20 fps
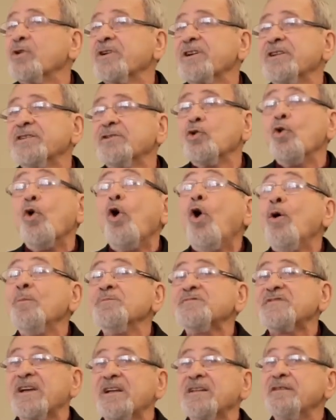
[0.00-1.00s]
already
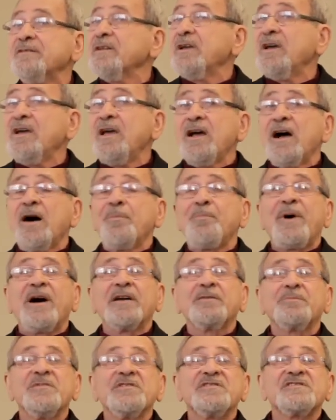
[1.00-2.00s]
homes and
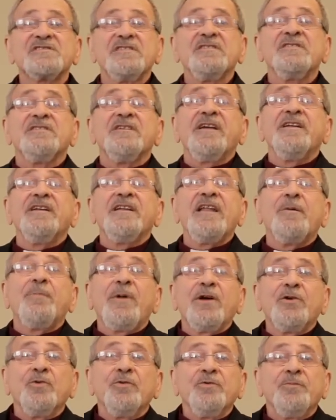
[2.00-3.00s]
apartments in
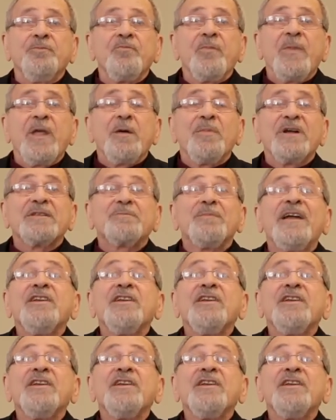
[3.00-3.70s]
Lebanon. But